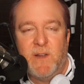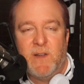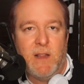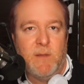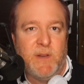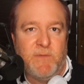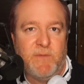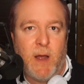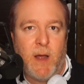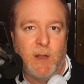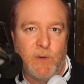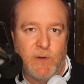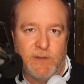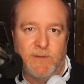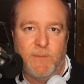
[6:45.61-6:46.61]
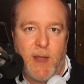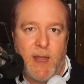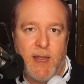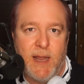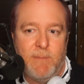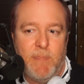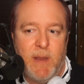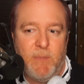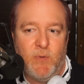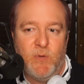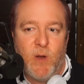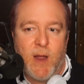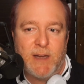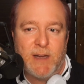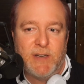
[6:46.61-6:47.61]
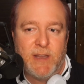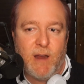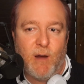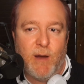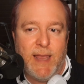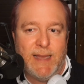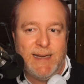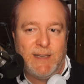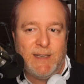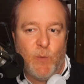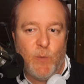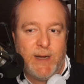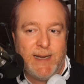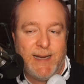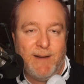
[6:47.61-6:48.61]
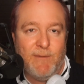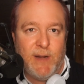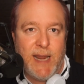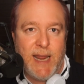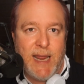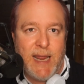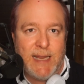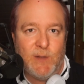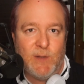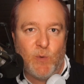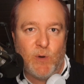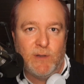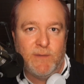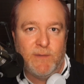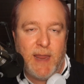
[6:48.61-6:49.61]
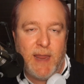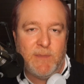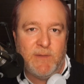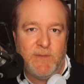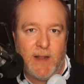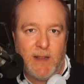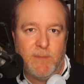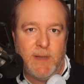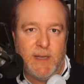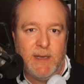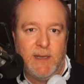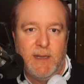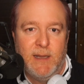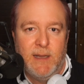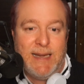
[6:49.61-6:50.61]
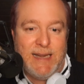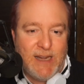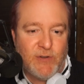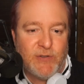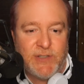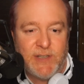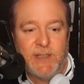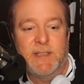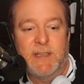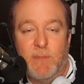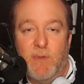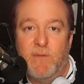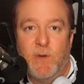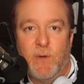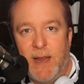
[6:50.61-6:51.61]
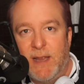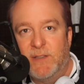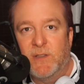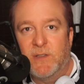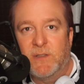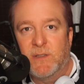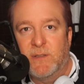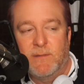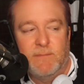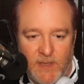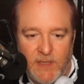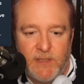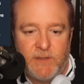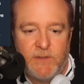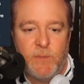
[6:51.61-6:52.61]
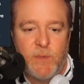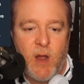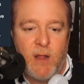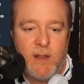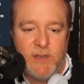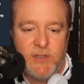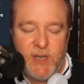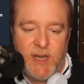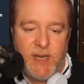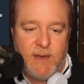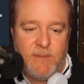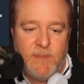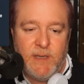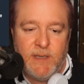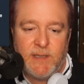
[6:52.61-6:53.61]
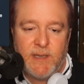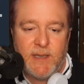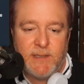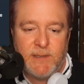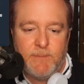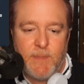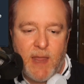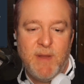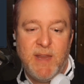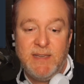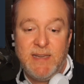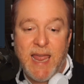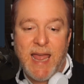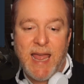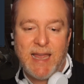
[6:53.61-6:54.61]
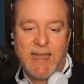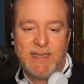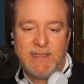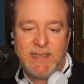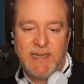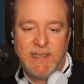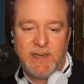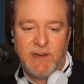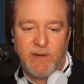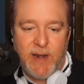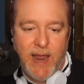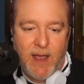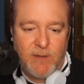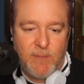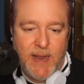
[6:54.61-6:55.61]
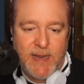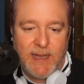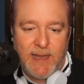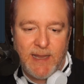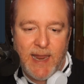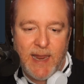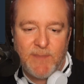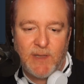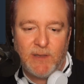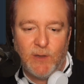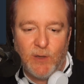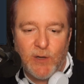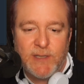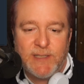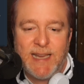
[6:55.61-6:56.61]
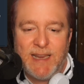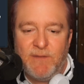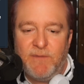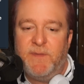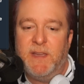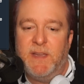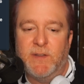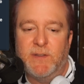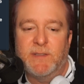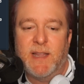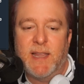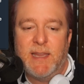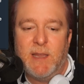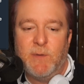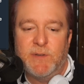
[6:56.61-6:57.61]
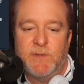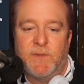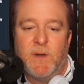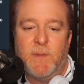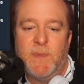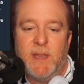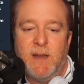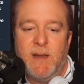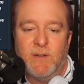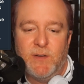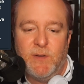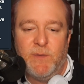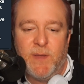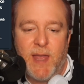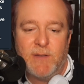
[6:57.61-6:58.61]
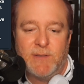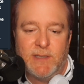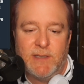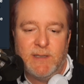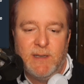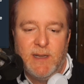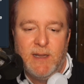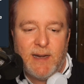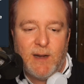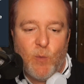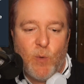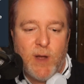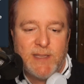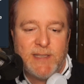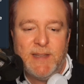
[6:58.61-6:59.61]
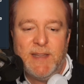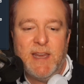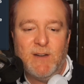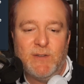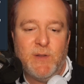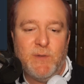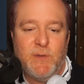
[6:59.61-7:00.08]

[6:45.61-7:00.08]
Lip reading: development followers of mine, people who actually are in it to win it every day in the world of game development. And here's just some of their answers. This is from Colin G. He says, I mean, yeah, it's easier now to make a game that looks and feels like it was from the year 2000 than it was in the year